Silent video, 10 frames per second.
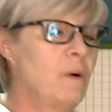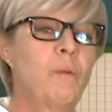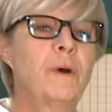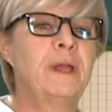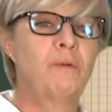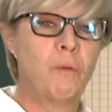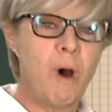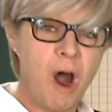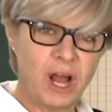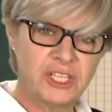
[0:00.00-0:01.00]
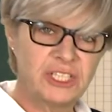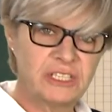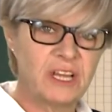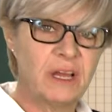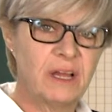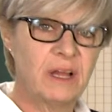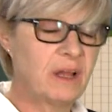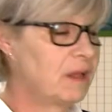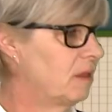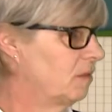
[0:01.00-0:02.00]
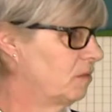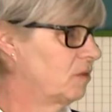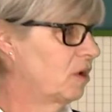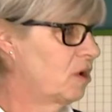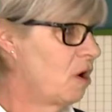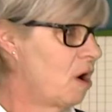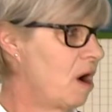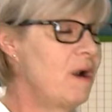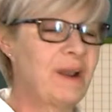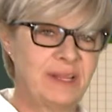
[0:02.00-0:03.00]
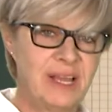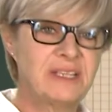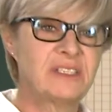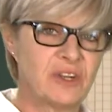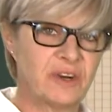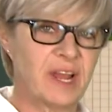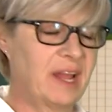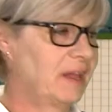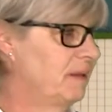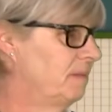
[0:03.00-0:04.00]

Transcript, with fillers: We washed the car yesterday.